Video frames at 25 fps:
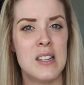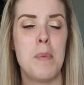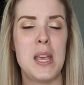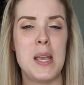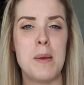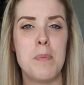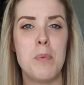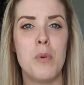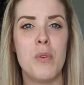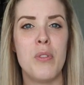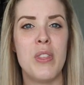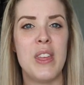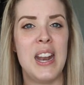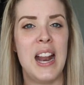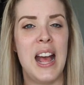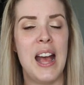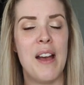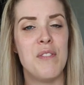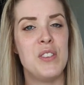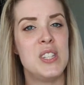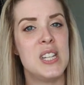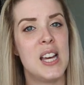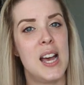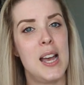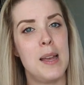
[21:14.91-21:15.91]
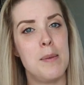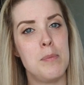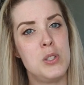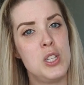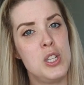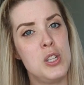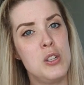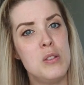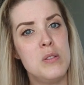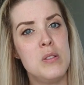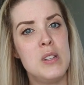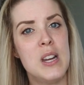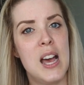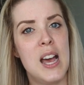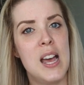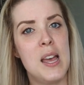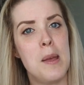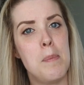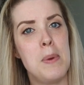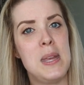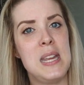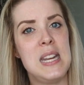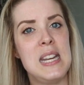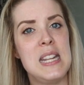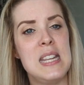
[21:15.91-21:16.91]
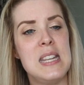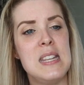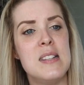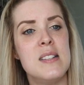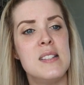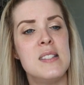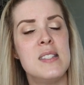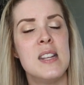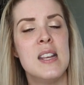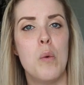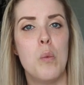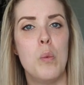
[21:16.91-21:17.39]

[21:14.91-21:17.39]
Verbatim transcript: People that have type 2 diabetes